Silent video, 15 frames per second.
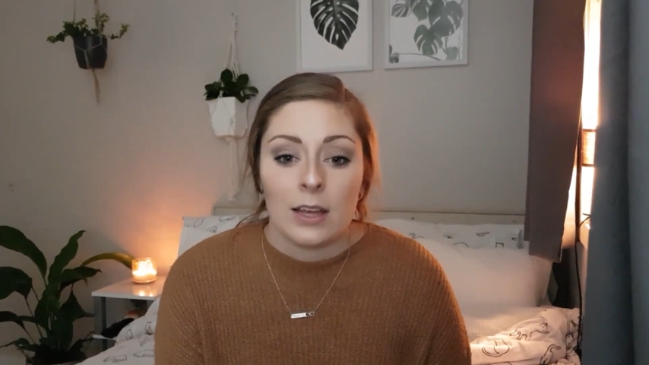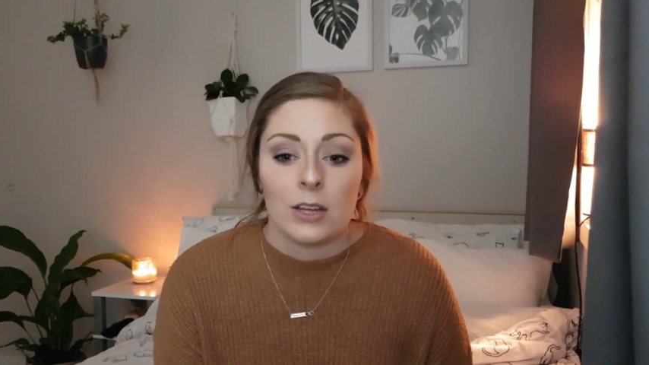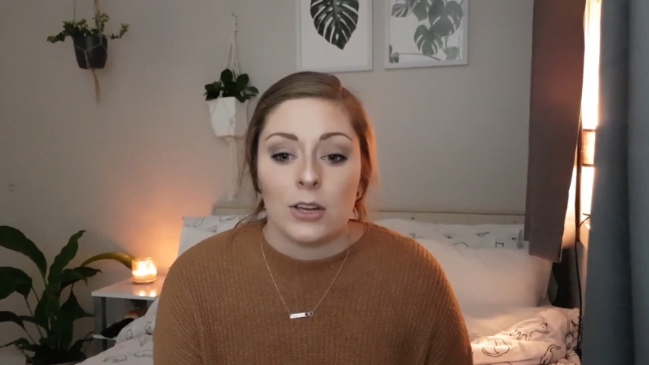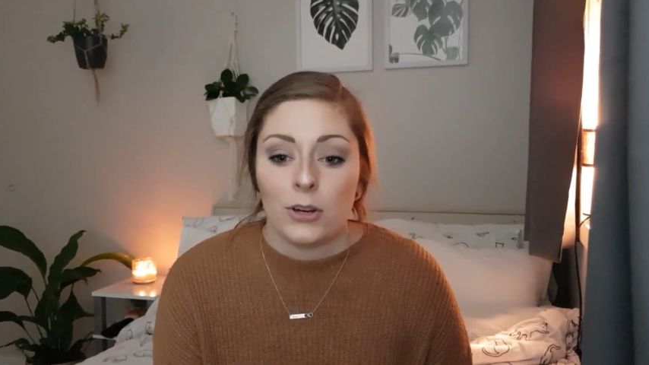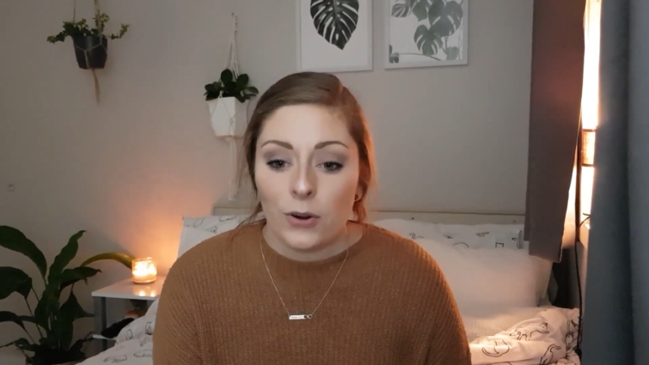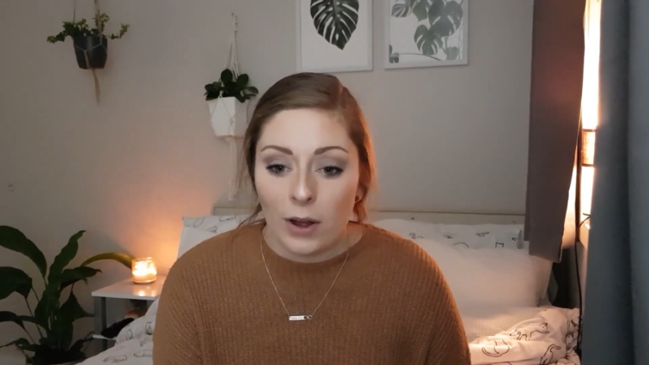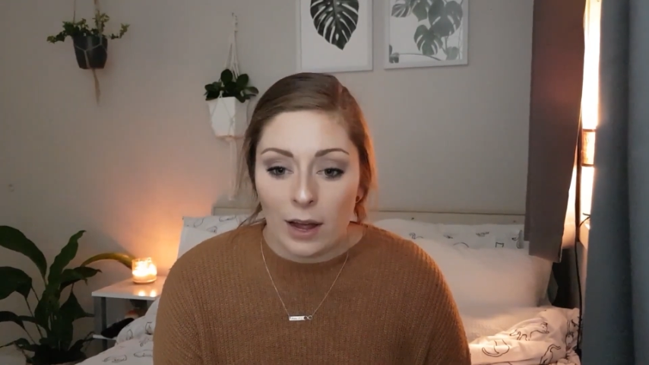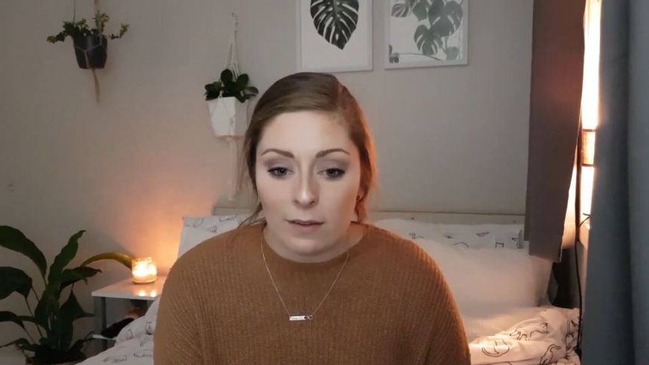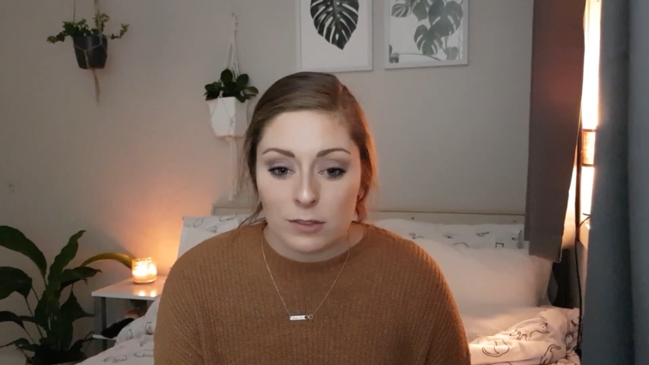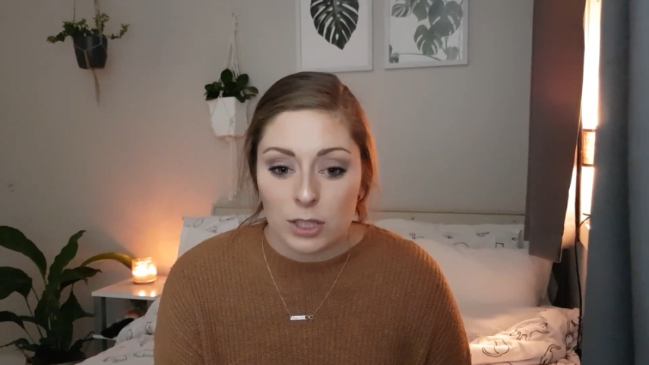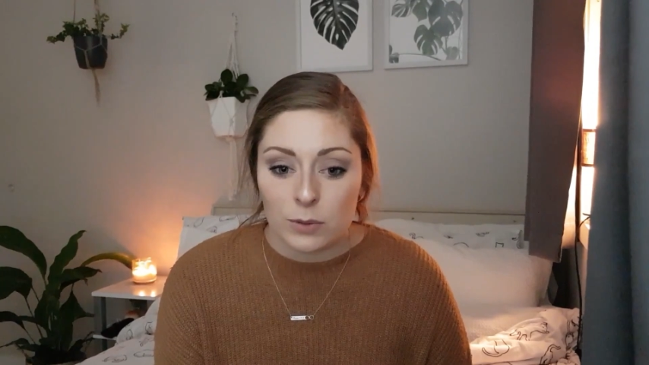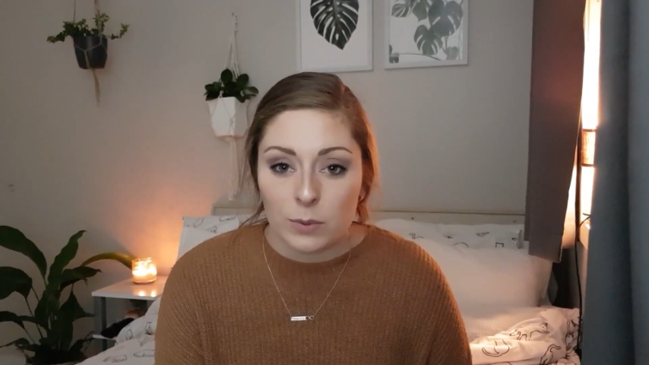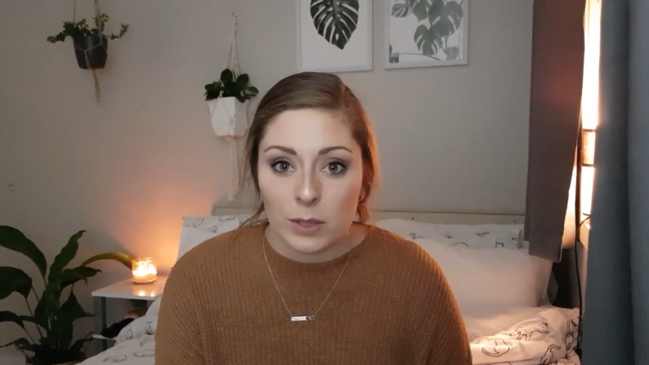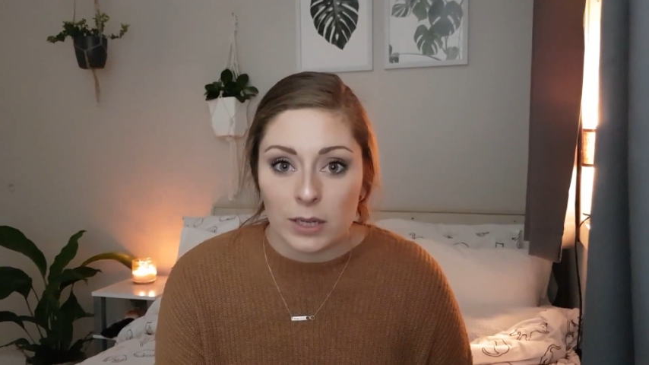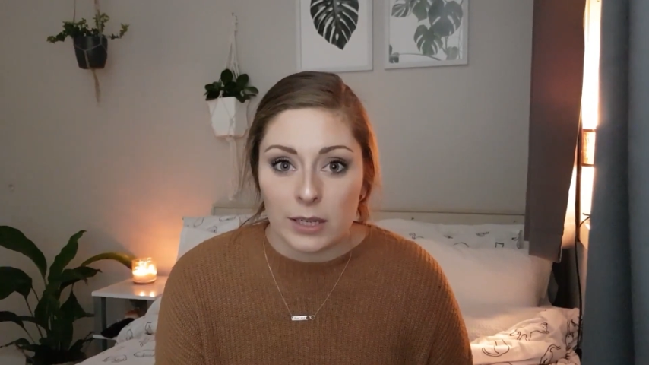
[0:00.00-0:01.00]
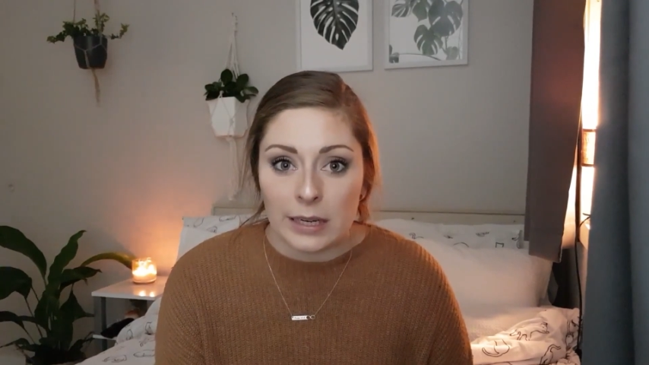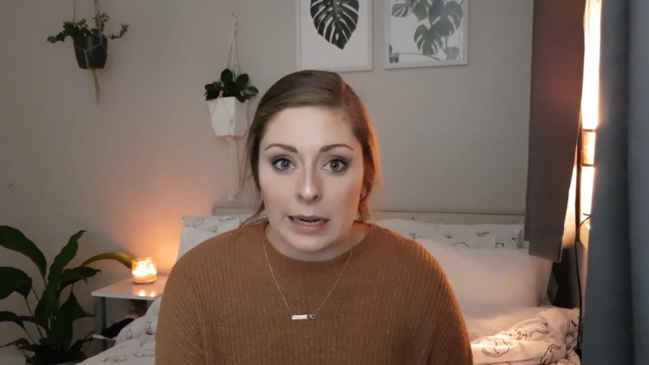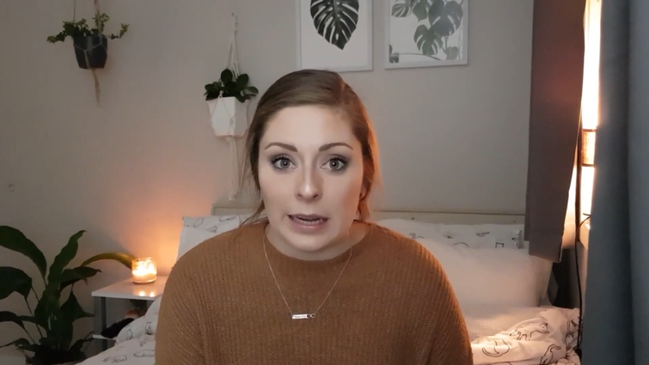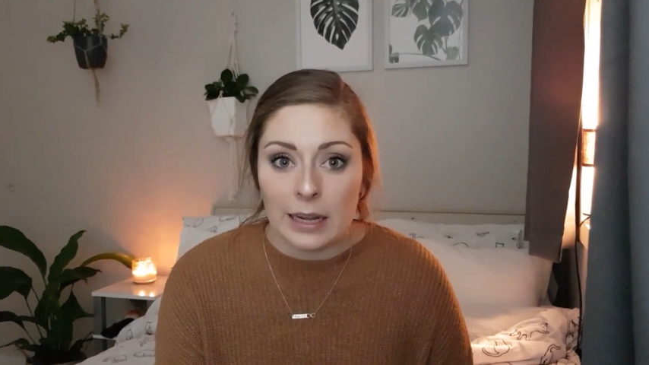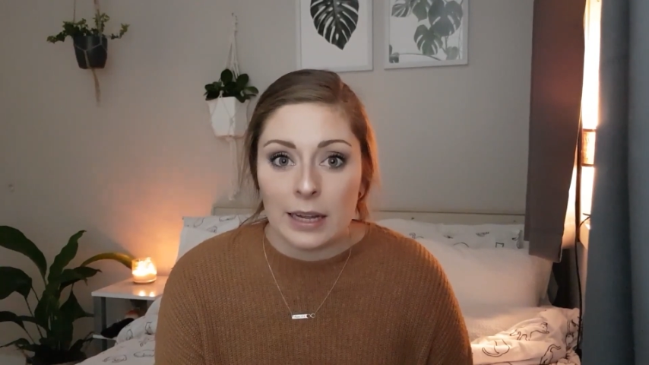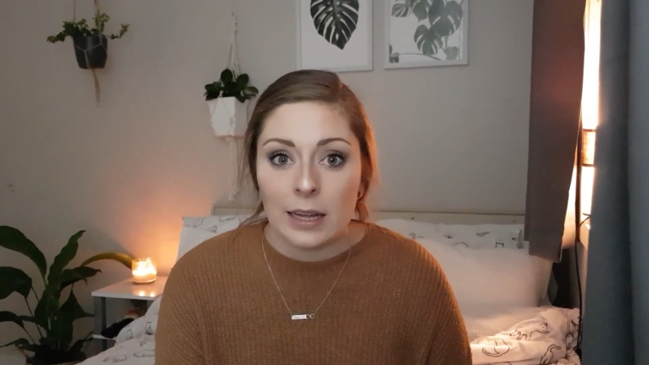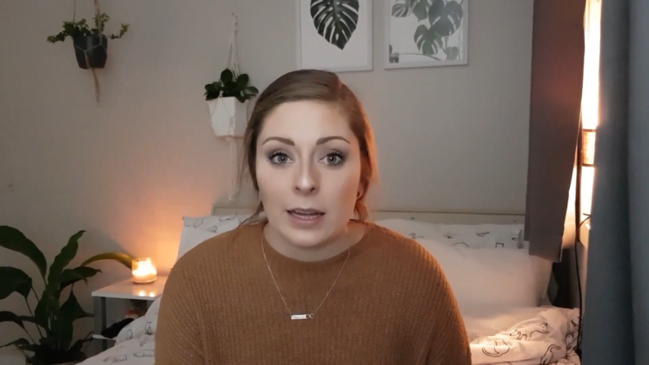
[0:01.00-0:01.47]
You don't have to
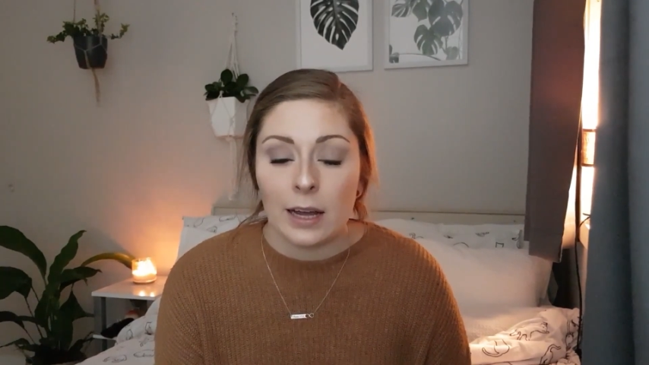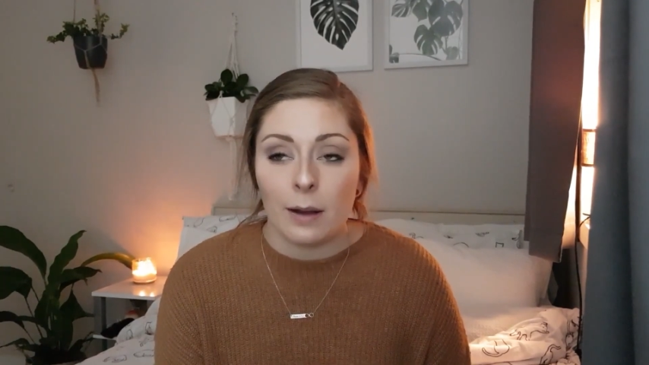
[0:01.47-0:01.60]
worry